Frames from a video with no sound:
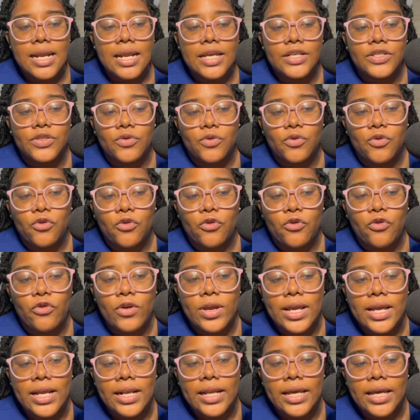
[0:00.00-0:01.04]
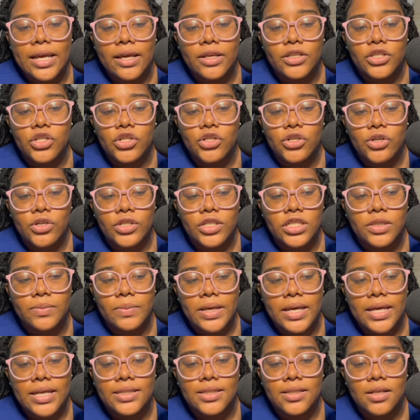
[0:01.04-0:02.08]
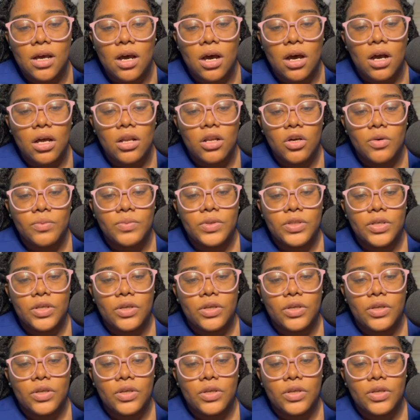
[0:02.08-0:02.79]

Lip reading: it's really, trust me, it's all up to